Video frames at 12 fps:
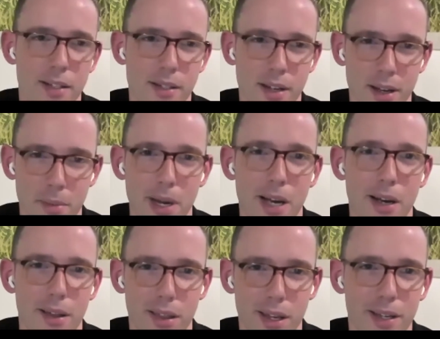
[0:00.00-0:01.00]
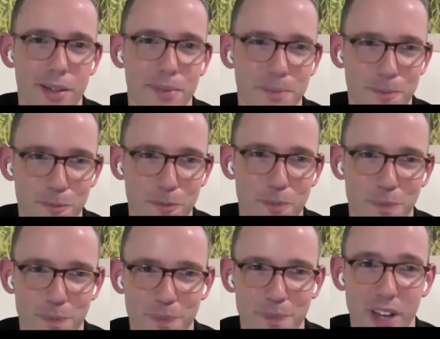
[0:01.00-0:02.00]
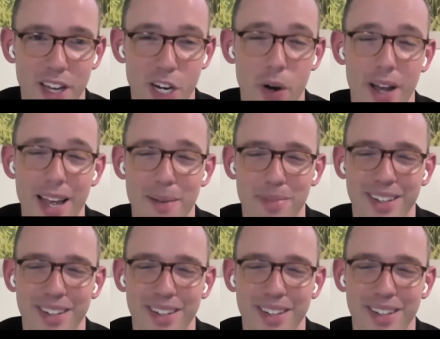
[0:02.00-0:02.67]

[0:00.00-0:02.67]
to come back, I think. I know I am.